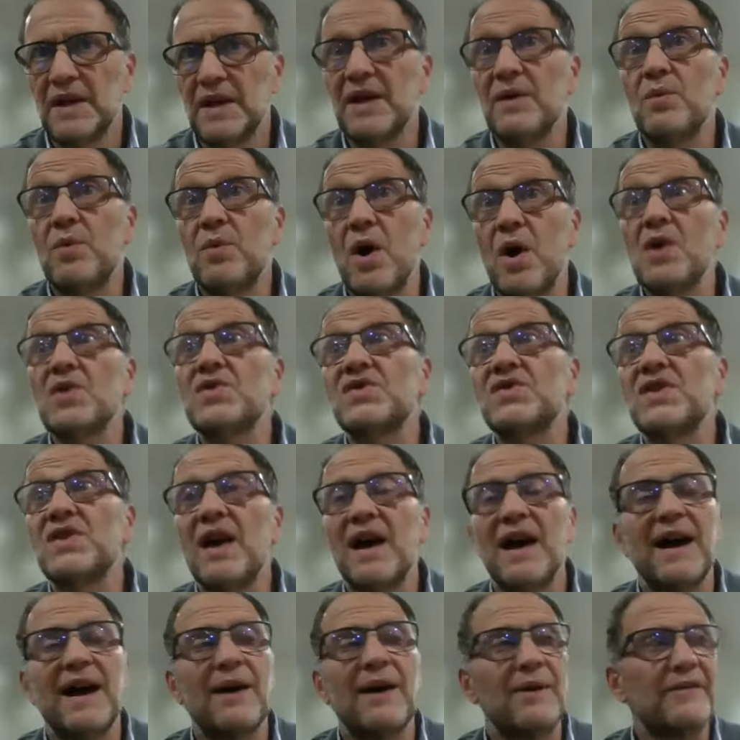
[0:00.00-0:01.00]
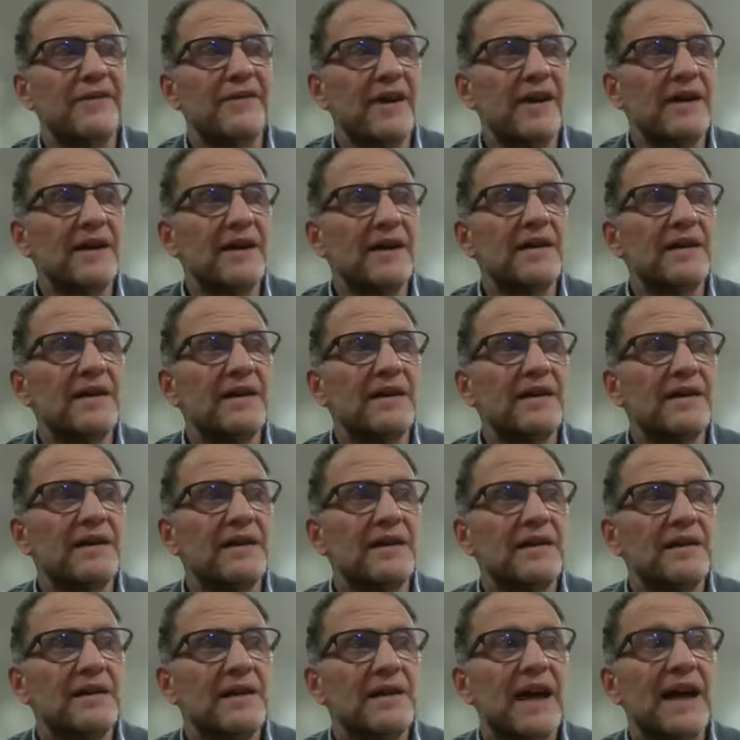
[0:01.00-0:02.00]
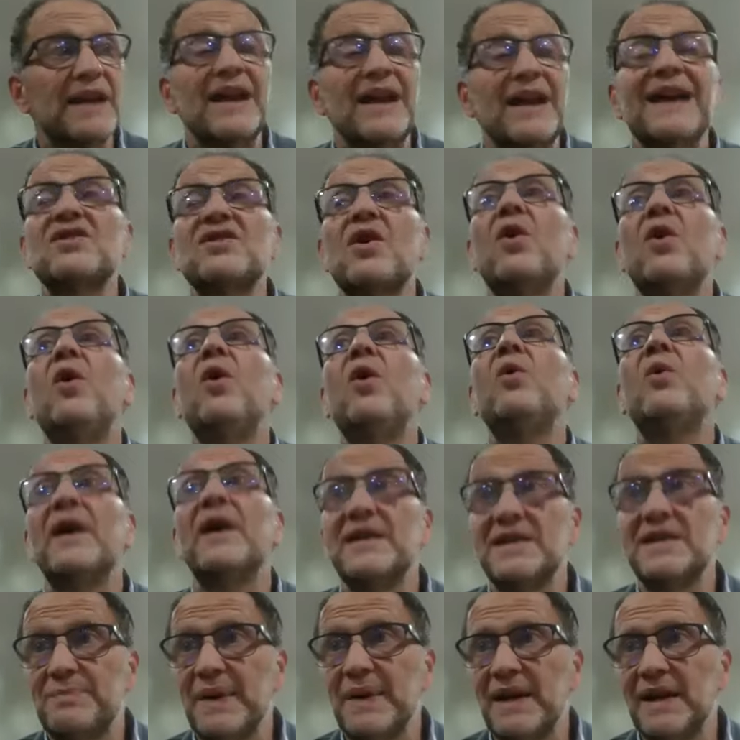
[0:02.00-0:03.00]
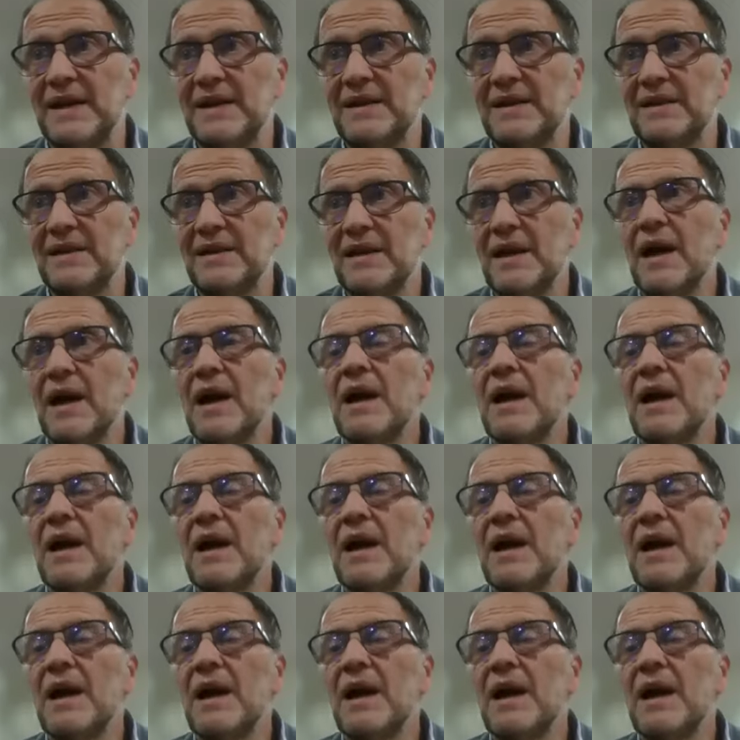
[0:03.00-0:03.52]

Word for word: It was, however, and has always been